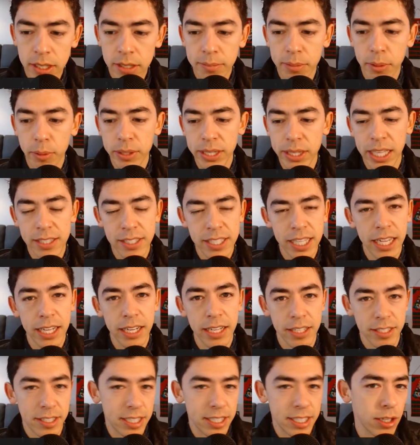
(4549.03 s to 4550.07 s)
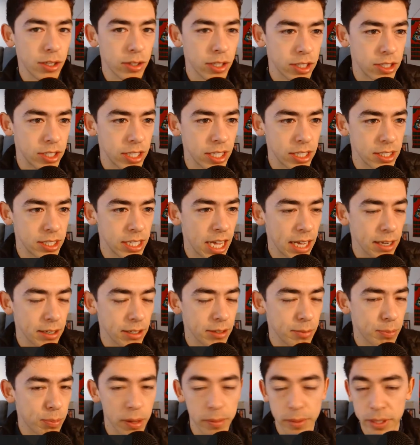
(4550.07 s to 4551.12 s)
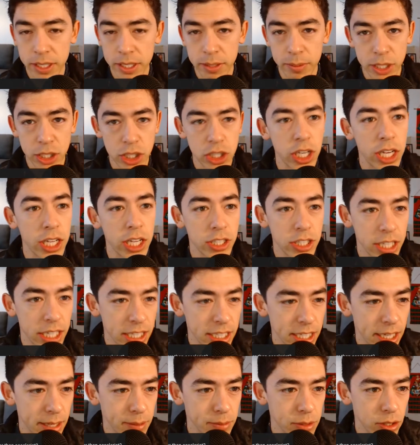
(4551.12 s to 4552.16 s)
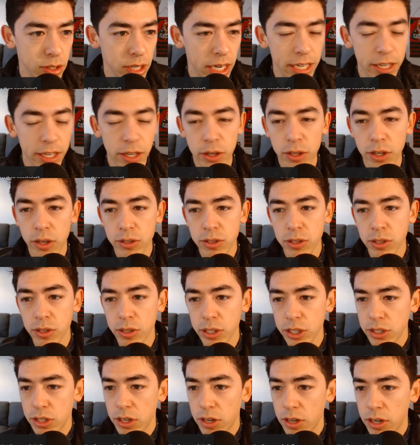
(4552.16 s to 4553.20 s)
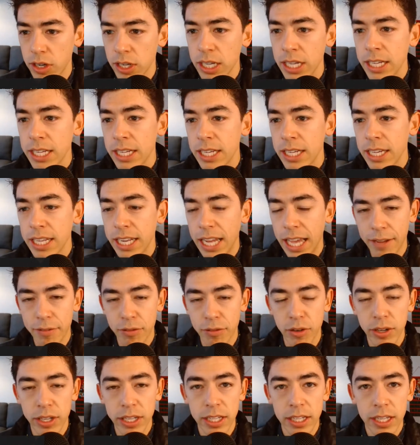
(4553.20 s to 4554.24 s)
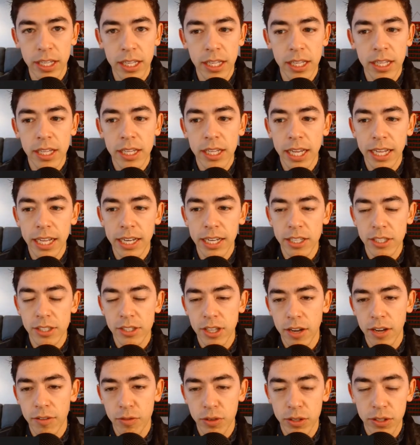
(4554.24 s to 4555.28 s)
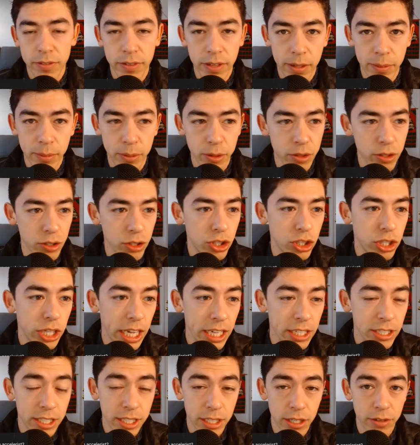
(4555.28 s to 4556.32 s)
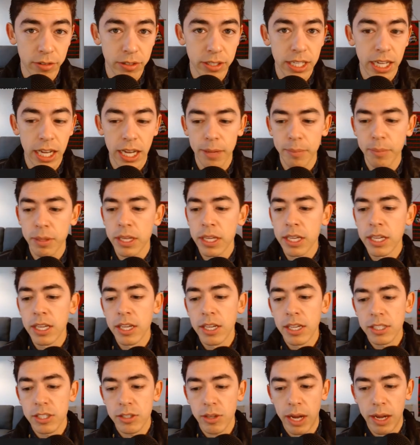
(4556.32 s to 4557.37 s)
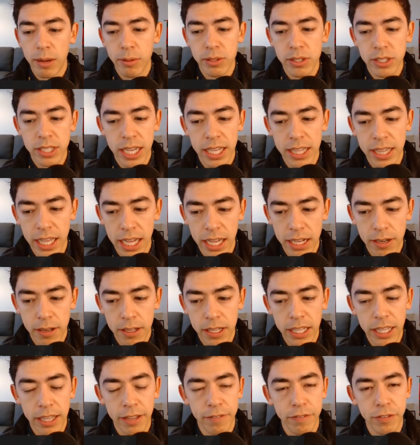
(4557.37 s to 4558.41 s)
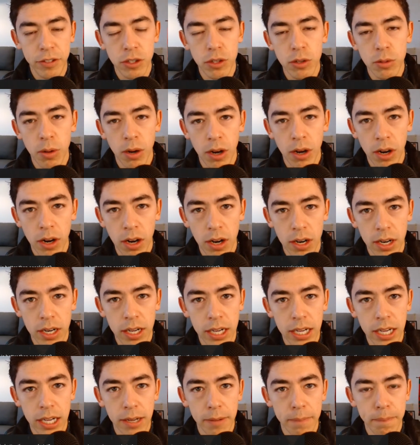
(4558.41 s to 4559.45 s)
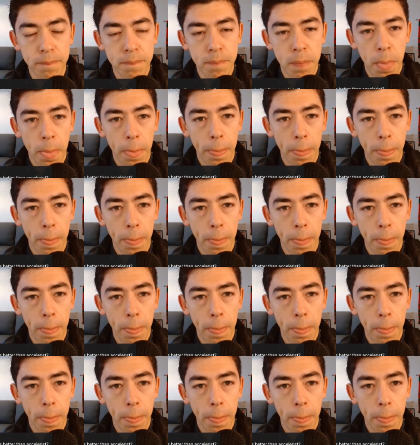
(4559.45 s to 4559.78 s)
But with that said, AccelerList is not probably going to be changing anytime soon. I know GoToLister and Avery and his software developer. They're changing it over time. So I would say that if you are um,